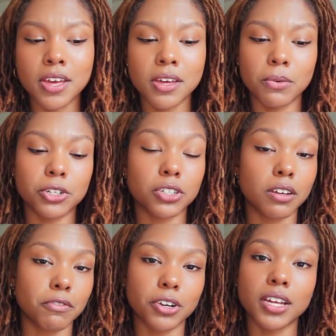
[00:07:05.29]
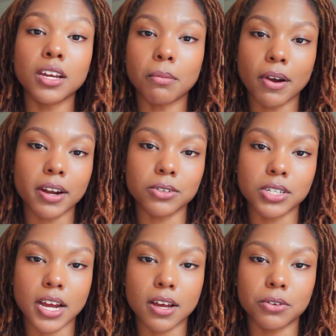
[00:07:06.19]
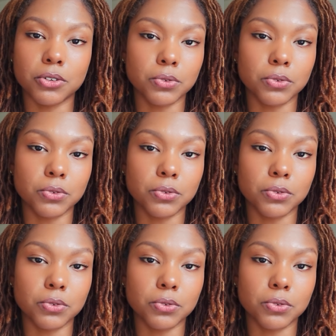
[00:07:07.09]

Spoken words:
Which, if you're getting a bridal style, you